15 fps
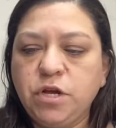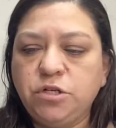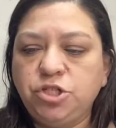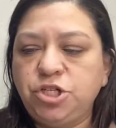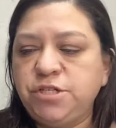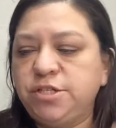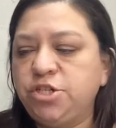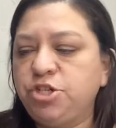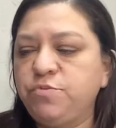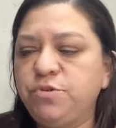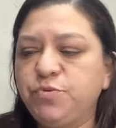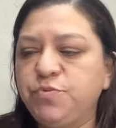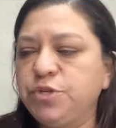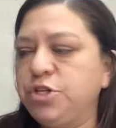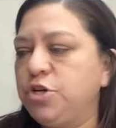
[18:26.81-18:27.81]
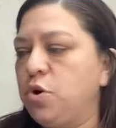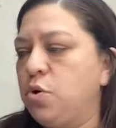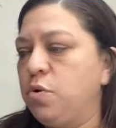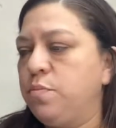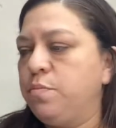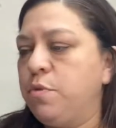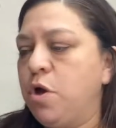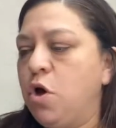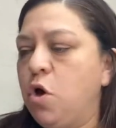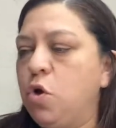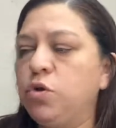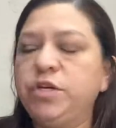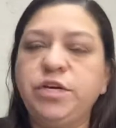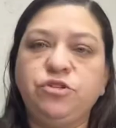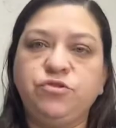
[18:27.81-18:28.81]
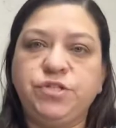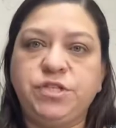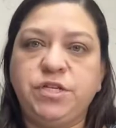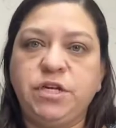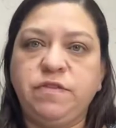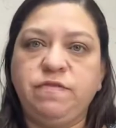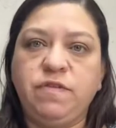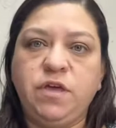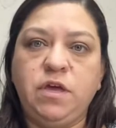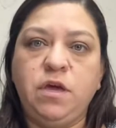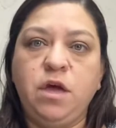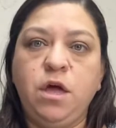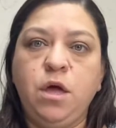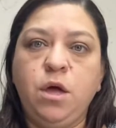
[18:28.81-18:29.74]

she said she was really only interested in the